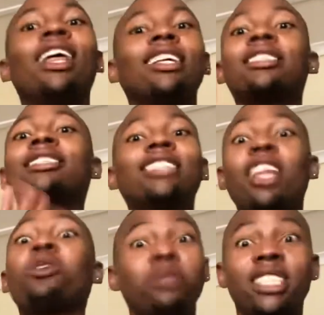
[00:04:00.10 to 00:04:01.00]
This is
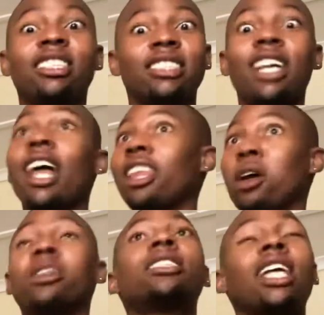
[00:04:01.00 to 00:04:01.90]
another reason that I
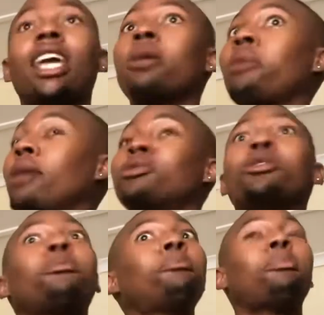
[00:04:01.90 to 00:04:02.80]
was thinking, babes, you
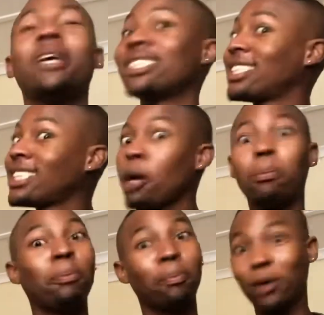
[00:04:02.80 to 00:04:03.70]
better
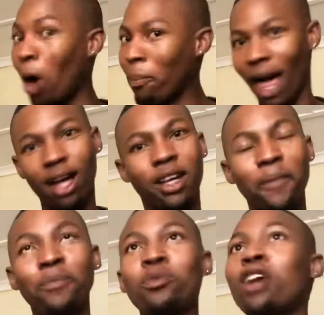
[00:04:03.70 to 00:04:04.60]
go back
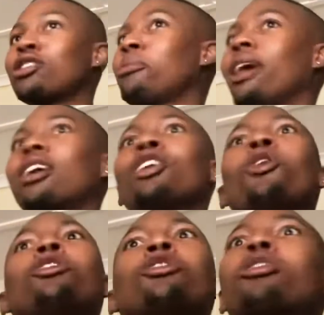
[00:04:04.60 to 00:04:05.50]
to making your
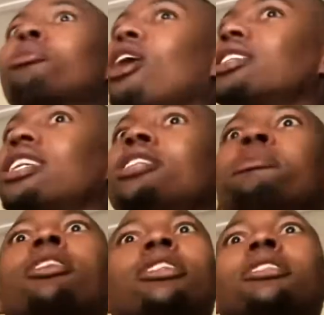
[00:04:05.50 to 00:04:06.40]
YouTube content
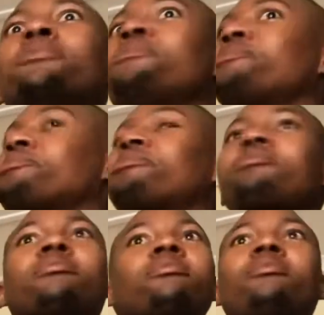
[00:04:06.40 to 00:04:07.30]
because
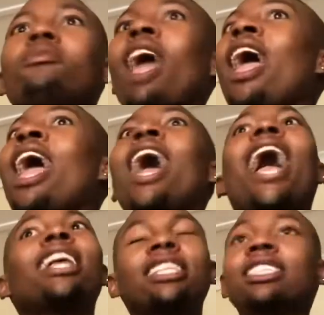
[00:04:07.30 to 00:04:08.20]

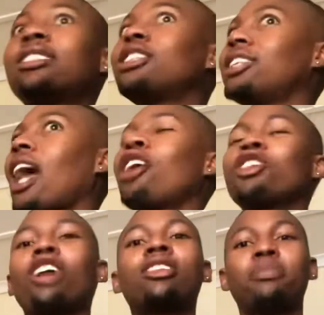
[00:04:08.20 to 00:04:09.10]
at least, yeah, you're
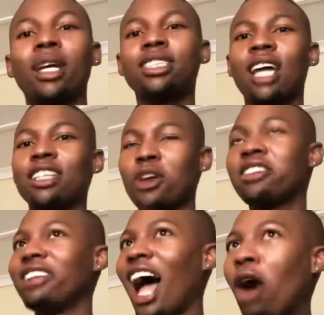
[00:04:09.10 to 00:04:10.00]
not monetized right
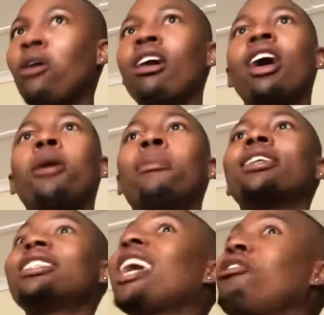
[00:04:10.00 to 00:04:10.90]
now,
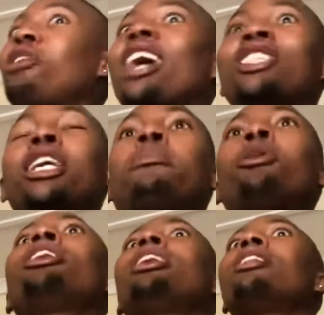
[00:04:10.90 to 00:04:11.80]
but if you actually
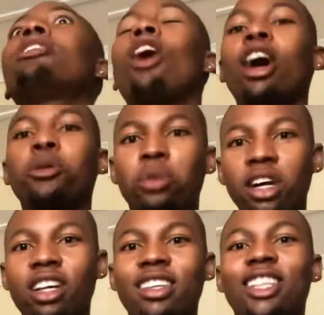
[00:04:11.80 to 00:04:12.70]
put in the hard
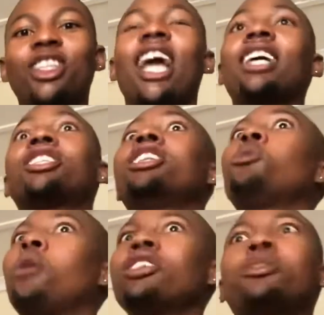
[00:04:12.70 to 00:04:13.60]
work that you actually
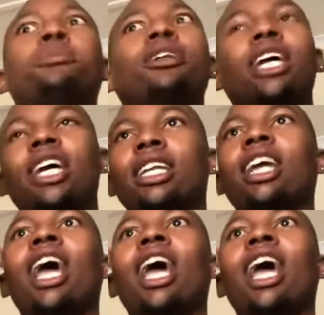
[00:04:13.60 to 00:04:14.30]
want to put in,